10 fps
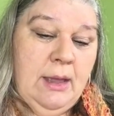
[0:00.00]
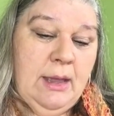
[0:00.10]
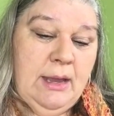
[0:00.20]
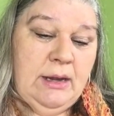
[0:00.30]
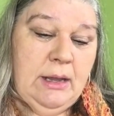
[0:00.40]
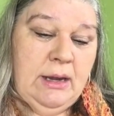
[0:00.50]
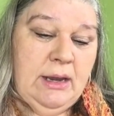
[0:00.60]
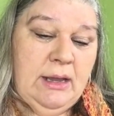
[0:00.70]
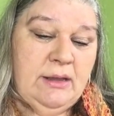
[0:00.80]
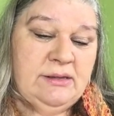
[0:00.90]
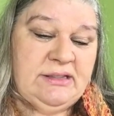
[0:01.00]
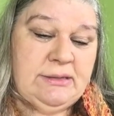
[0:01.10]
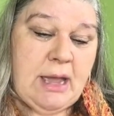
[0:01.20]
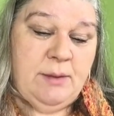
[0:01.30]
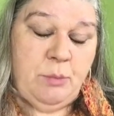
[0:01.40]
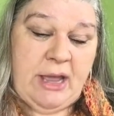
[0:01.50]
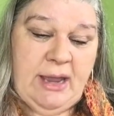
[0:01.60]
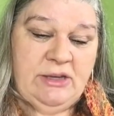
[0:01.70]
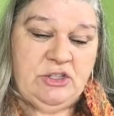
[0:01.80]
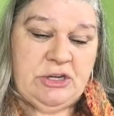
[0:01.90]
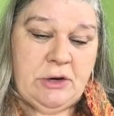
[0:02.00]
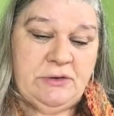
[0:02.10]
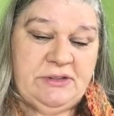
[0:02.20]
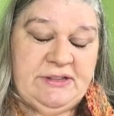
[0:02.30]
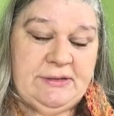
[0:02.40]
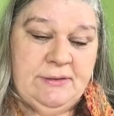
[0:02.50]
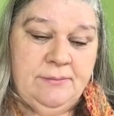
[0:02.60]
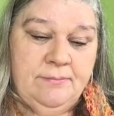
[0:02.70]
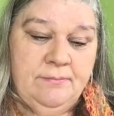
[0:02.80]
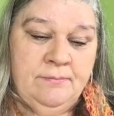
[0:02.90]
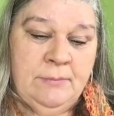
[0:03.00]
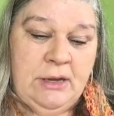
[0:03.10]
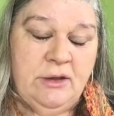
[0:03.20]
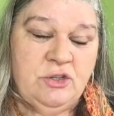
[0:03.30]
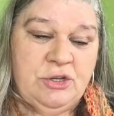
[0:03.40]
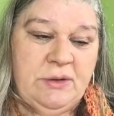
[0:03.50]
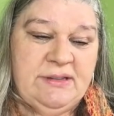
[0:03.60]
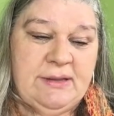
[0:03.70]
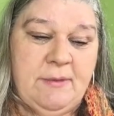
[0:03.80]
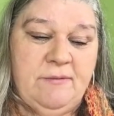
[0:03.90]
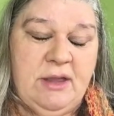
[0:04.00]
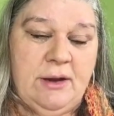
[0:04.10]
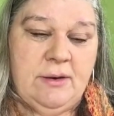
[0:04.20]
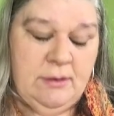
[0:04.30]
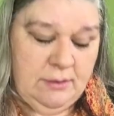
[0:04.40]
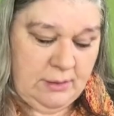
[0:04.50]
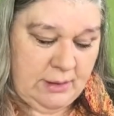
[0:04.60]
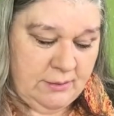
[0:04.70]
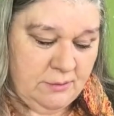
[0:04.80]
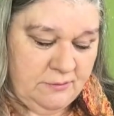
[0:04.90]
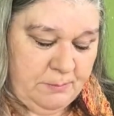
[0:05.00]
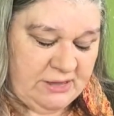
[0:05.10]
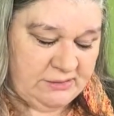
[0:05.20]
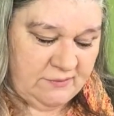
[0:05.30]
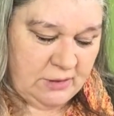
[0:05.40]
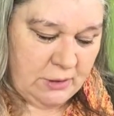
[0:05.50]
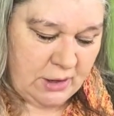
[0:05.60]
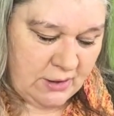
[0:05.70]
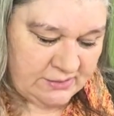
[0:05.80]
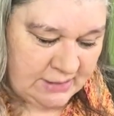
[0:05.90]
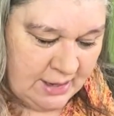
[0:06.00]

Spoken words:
And it is dyed by Ancient Arts. And I'll show you some of their other bits of their yarns.